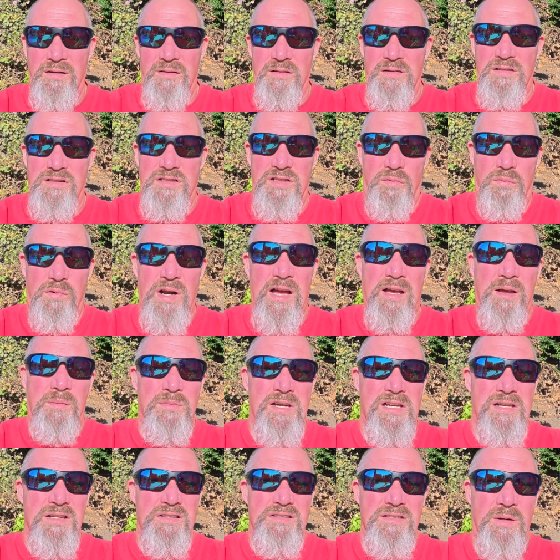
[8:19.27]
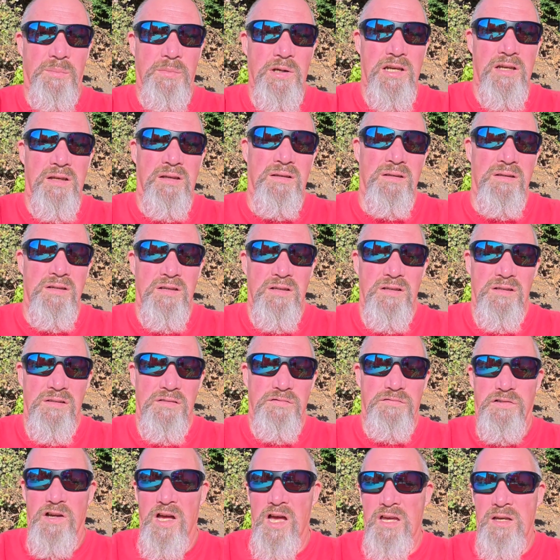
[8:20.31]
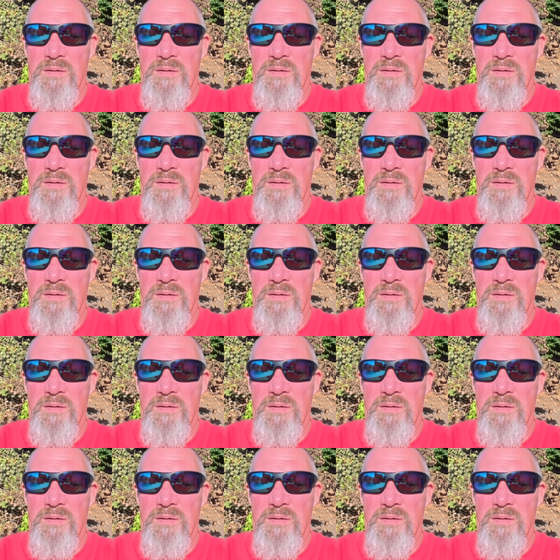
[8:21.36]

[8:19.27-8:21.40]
to recommend to somebody, fly into